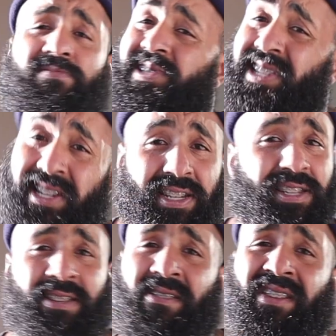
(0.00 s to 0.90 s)
was done.
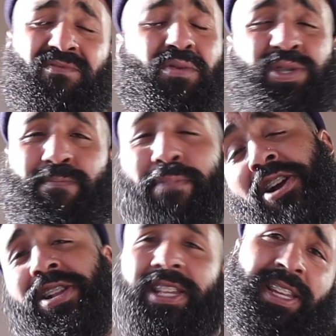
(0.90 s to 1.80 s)
It was
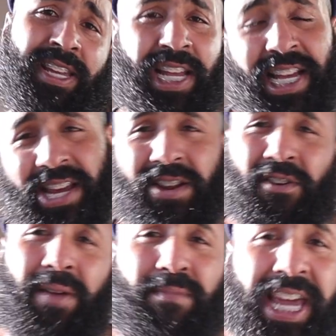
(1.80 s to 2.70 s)
burning. You know
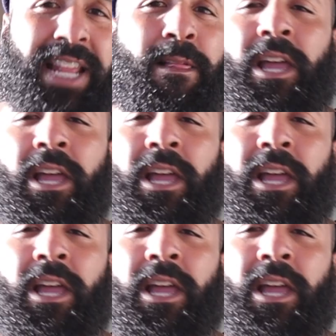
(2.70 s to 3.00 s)
what I mean?